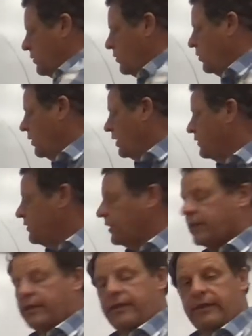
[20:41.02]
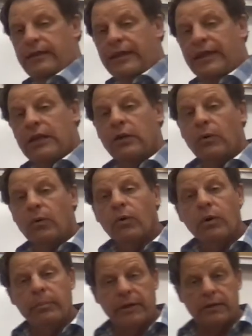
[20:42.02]
where it's in
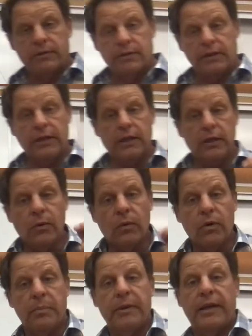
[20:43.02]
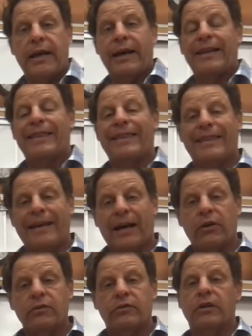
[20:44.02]
orbit at
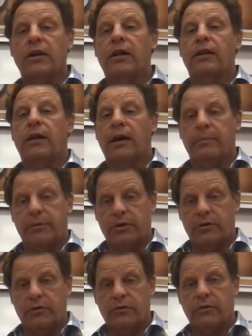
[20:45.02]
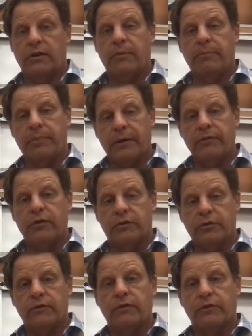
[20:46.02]
1,000 kilometers above the
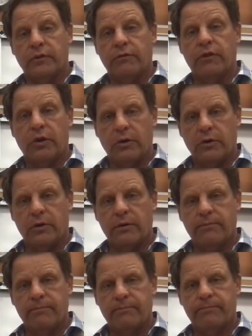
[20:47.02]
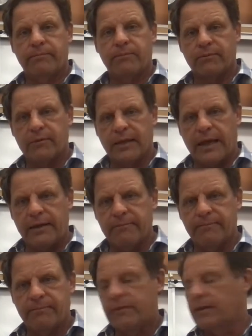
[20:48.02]
surface of the Earth? Okay,
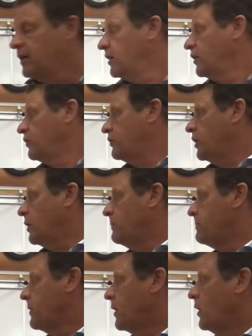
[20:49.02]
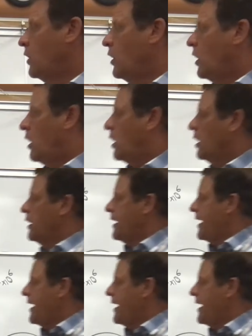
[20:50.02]
so our